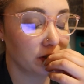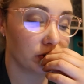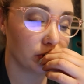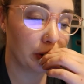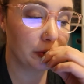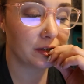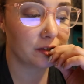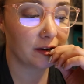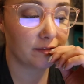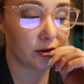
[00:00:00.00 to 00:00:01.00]
Maybe I
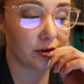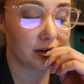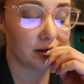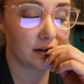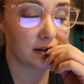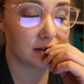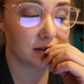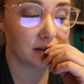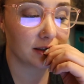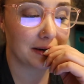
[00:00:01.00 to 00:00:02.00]
don't have to write that
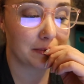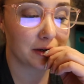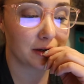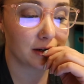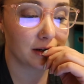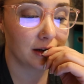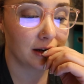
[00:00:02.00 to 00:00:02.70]
chapter.